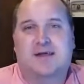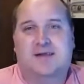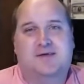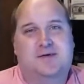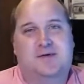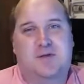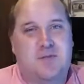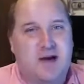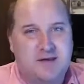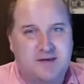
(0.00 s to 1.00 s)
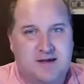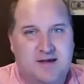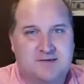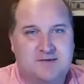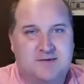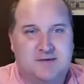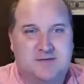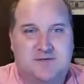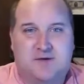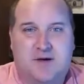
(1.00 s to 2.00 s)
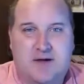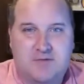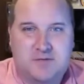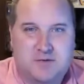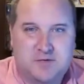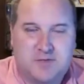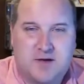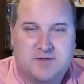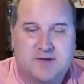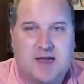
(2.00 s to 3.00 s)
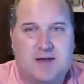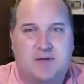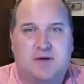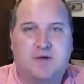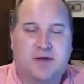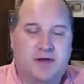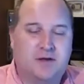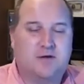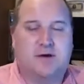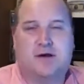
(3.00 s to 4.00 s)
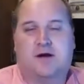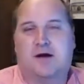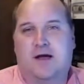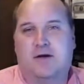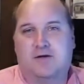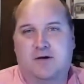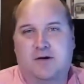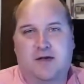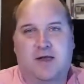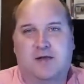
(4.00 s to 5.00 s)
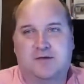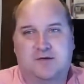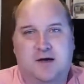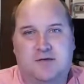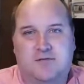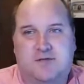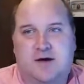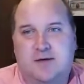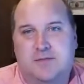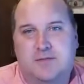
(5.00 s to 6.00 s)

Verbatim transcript: I'm just going to remind you guys if you don't have the Social Profit Academy, go get your credit card out and go get it yourself. Uh,